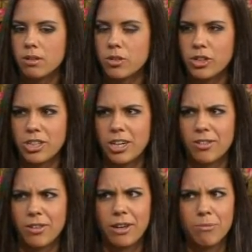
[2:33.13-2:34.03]
Strangely
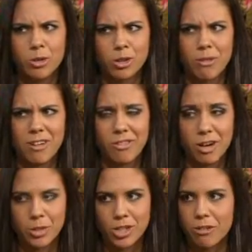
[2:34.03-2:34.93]
enough, they look
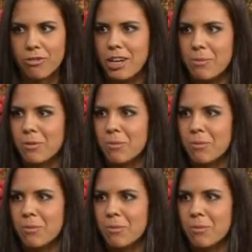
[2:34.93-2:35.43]
very much like Philip,